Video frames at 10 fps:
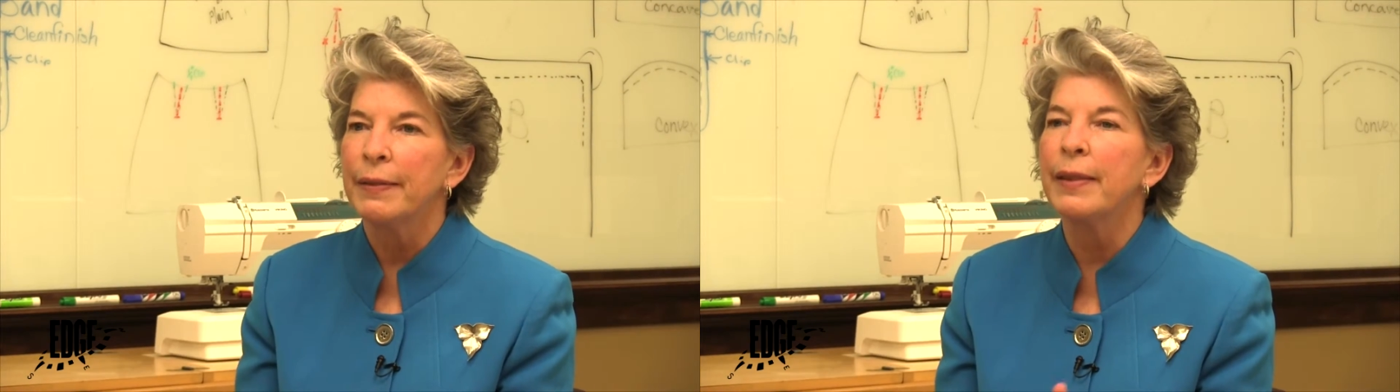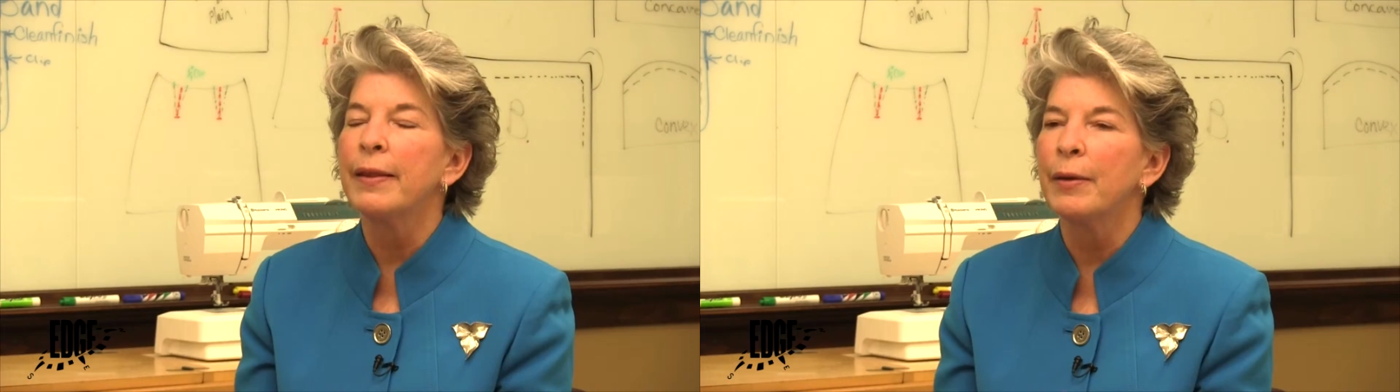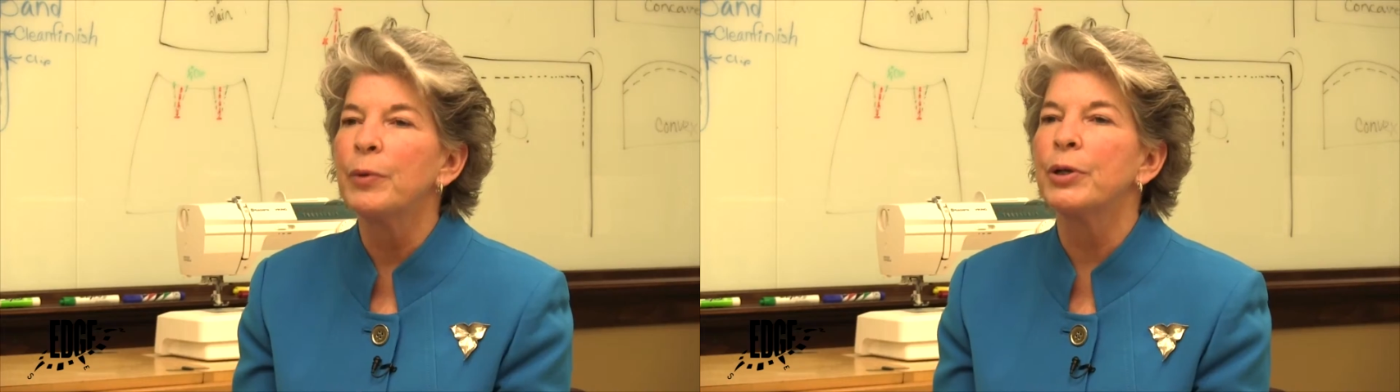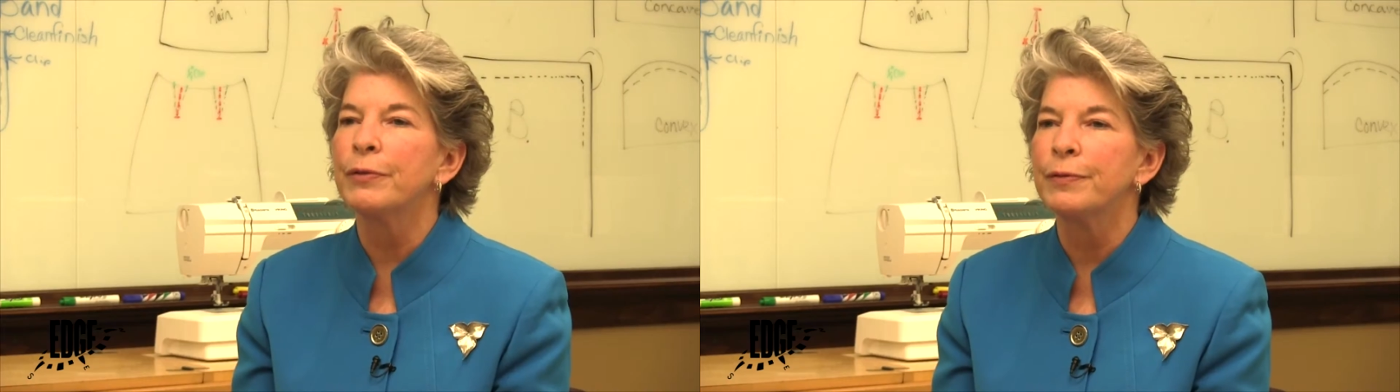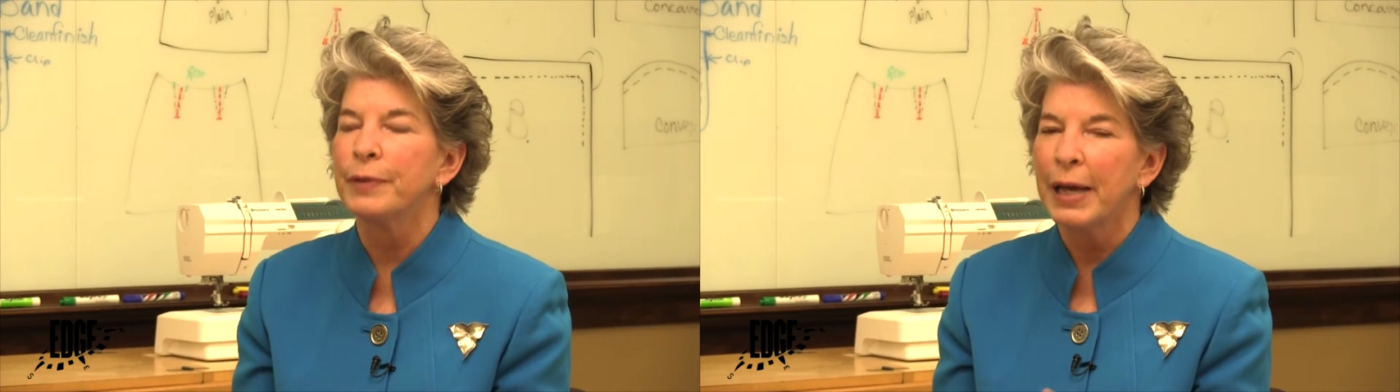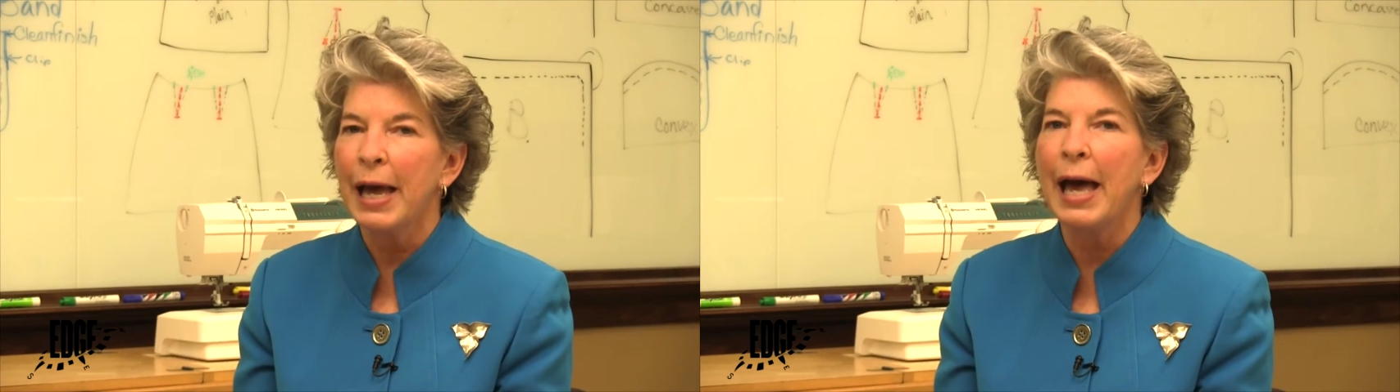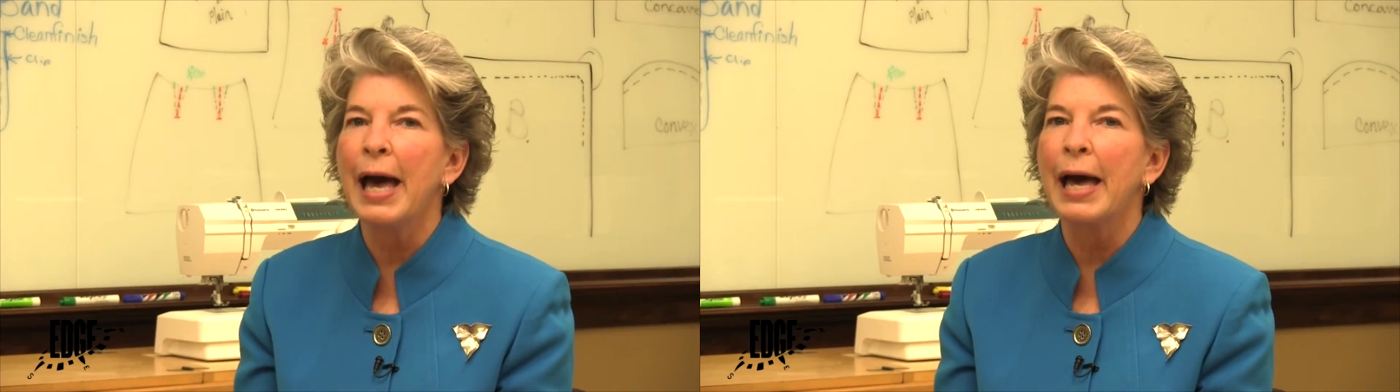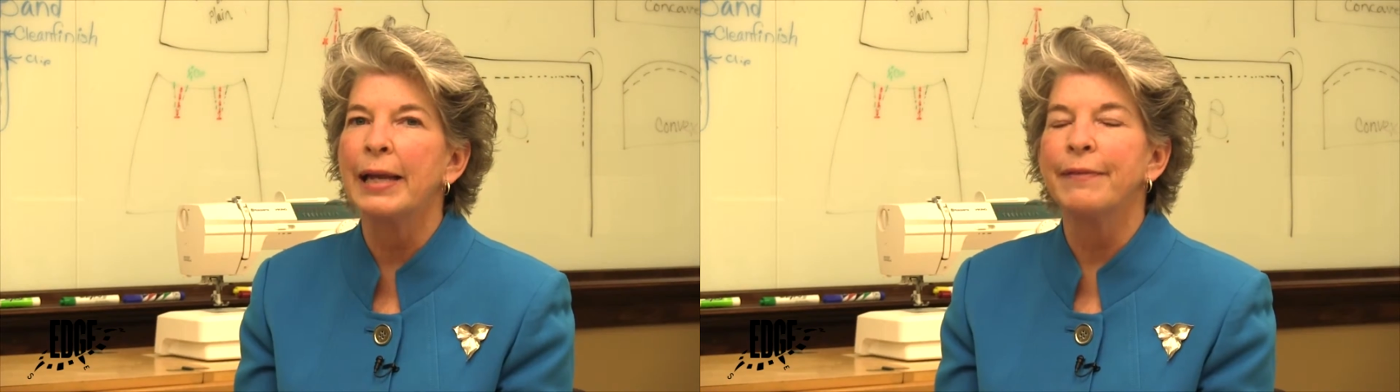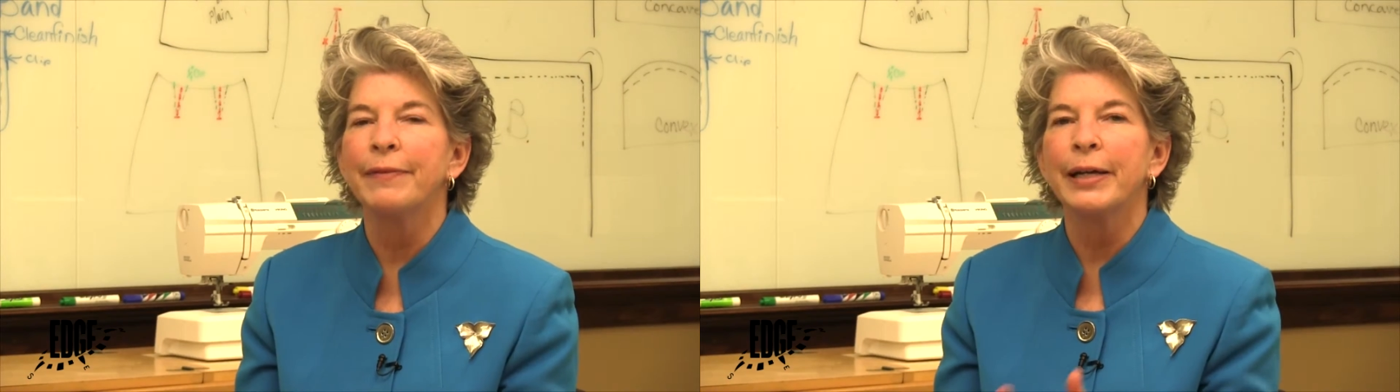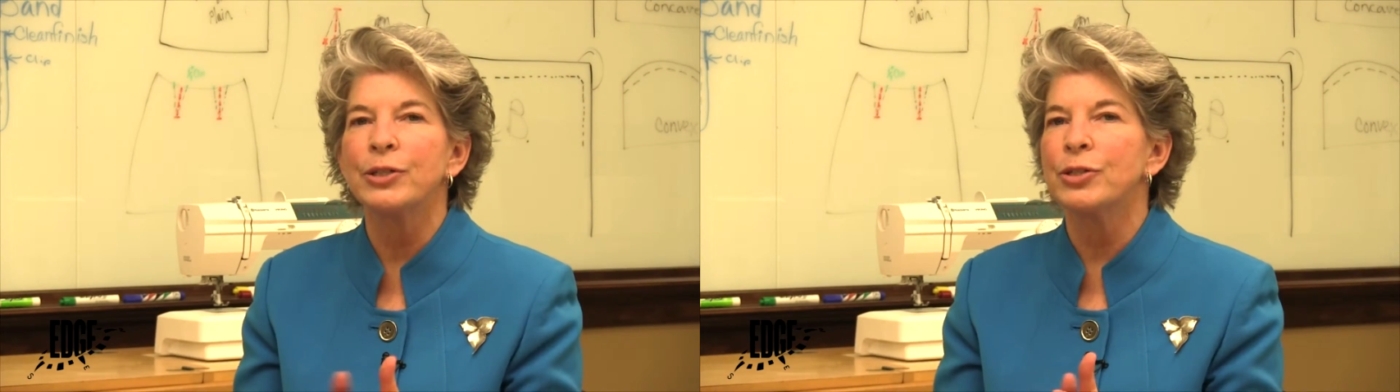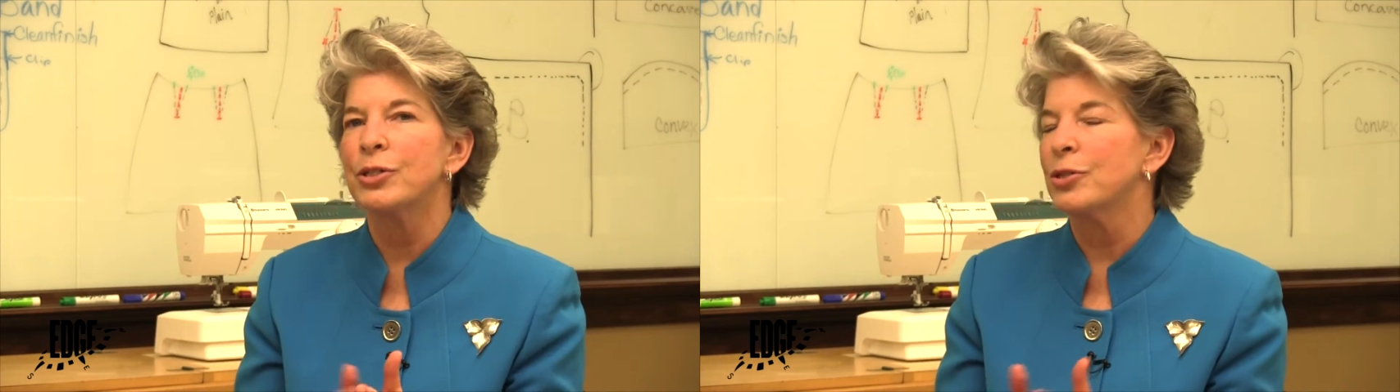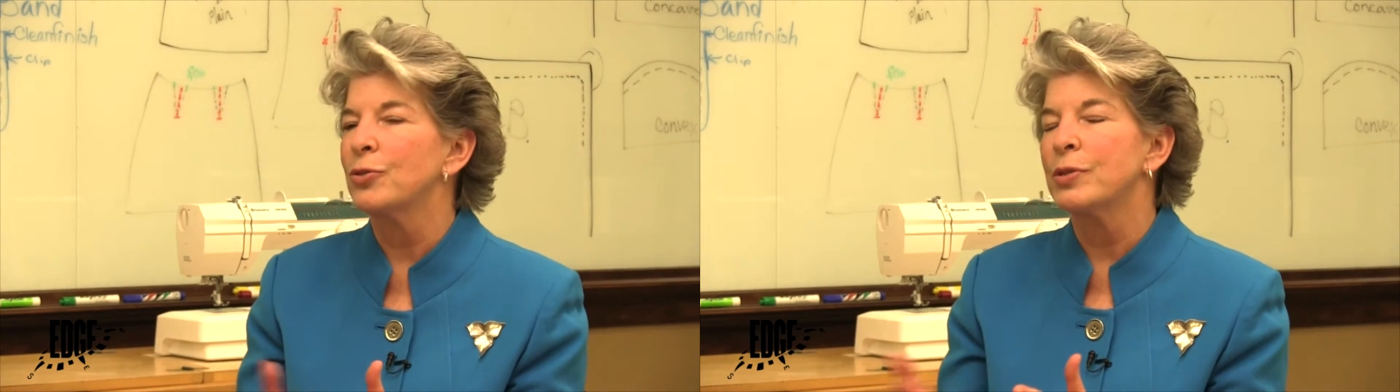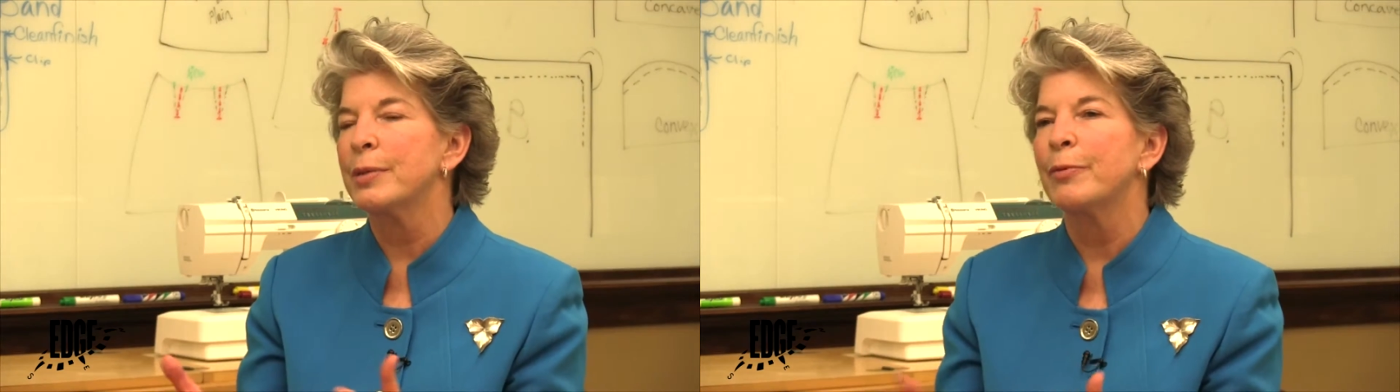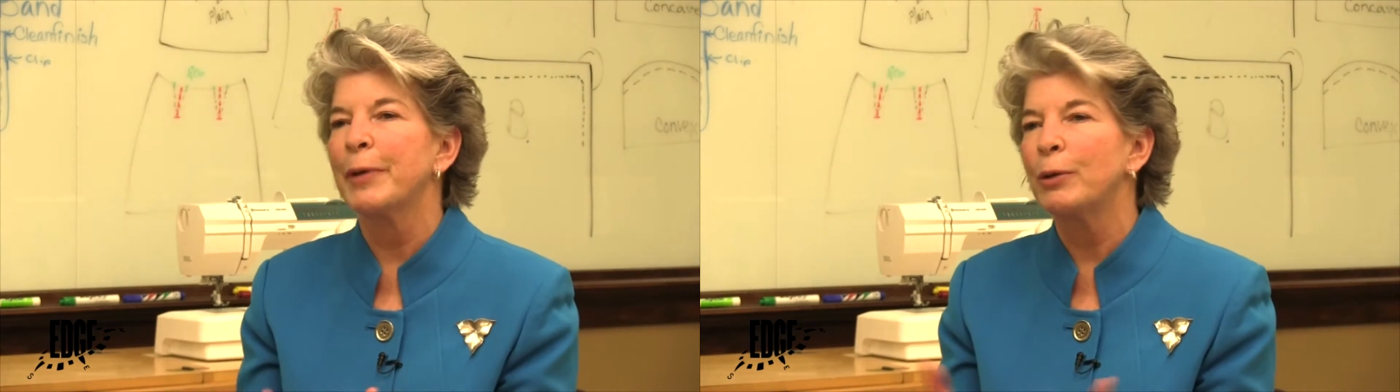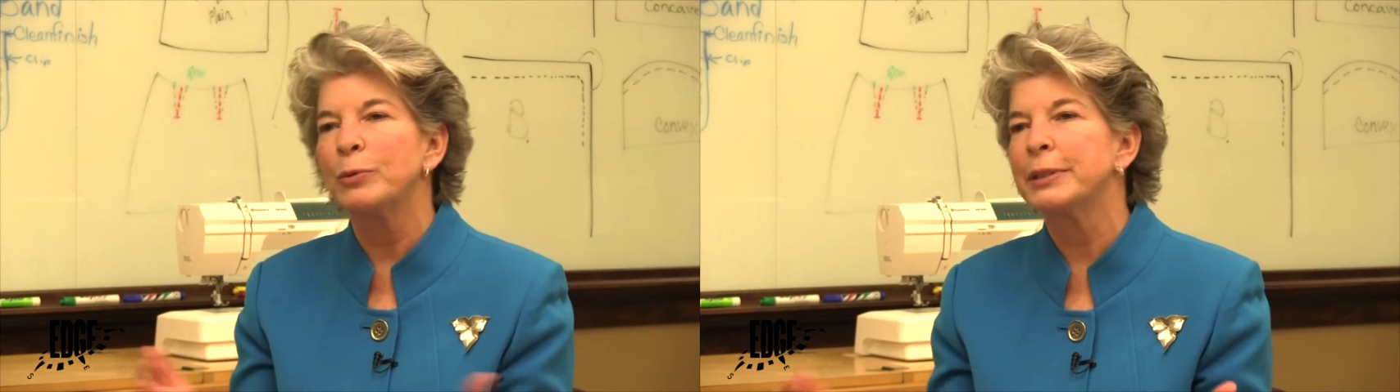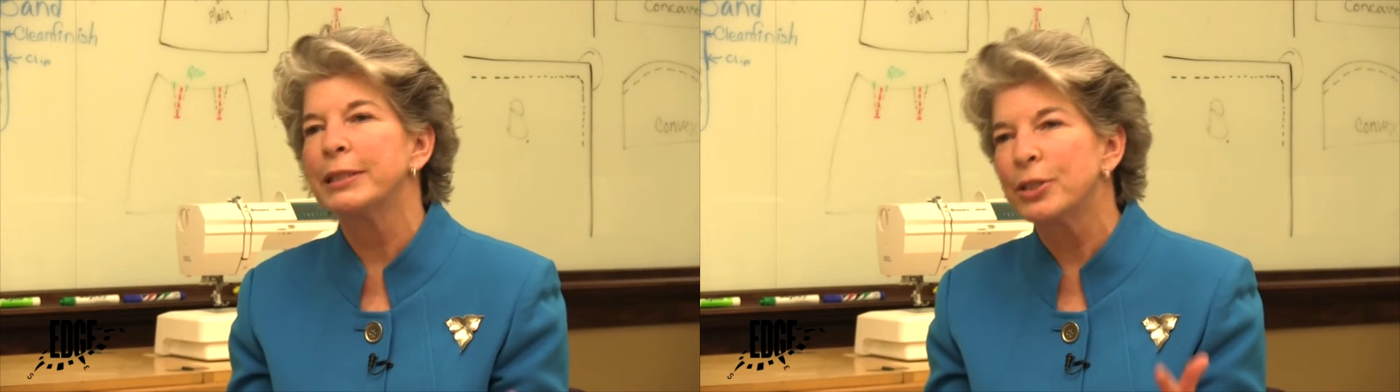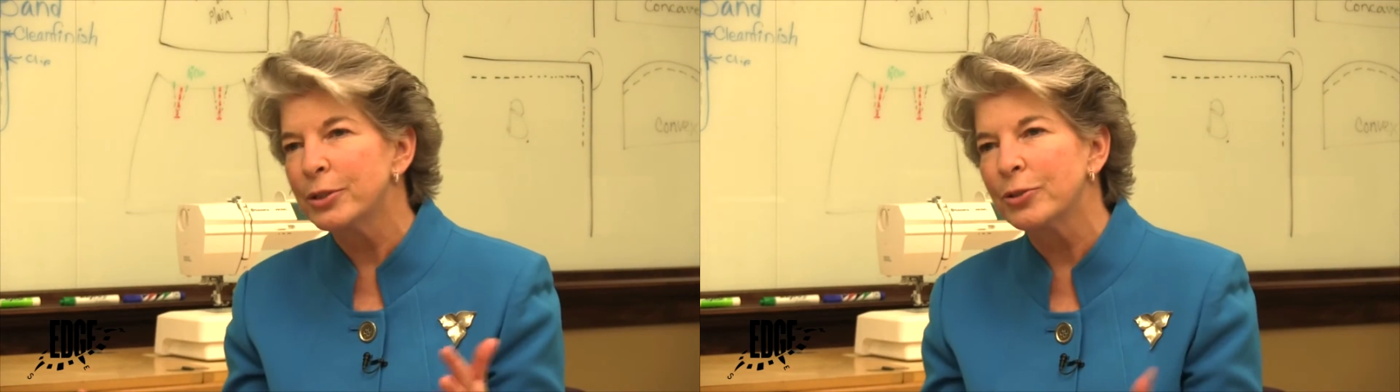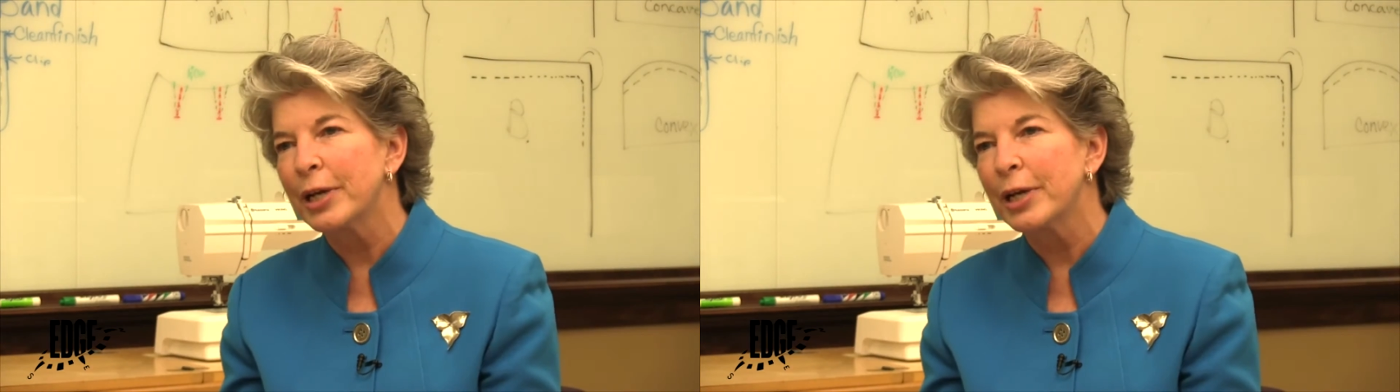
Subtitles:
than they would have had if I just used some of my old teaching